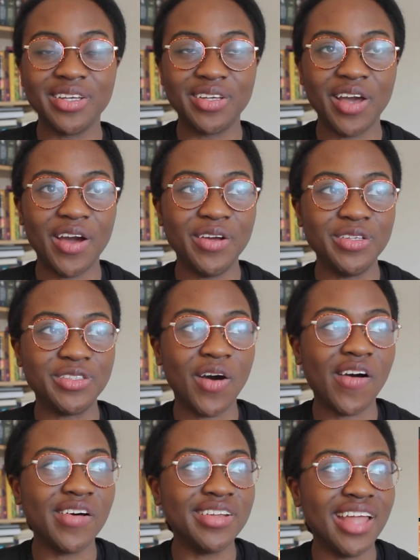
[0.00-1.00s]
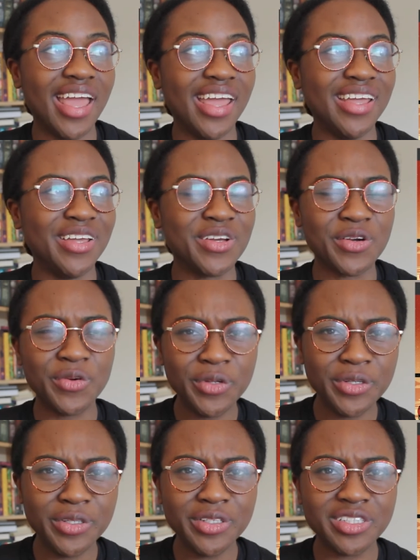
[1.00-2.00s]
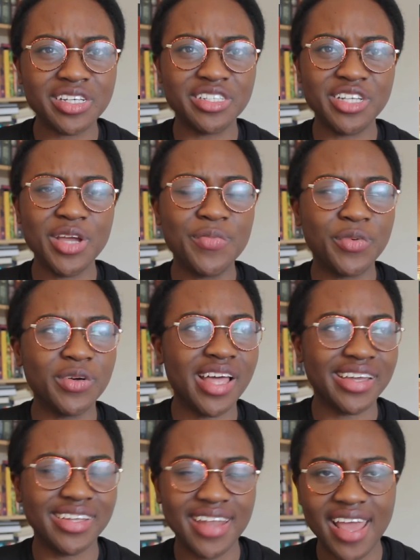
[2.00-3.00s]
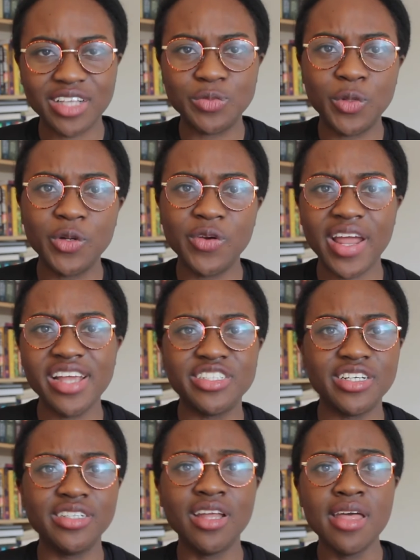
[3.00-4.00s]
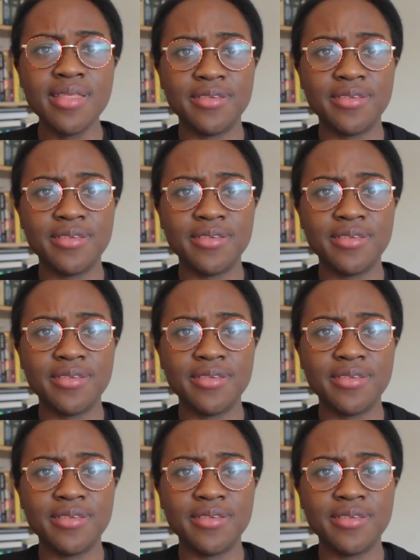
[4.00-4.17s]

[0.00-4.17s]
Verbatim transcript: goes on a cruise ship or like an exploration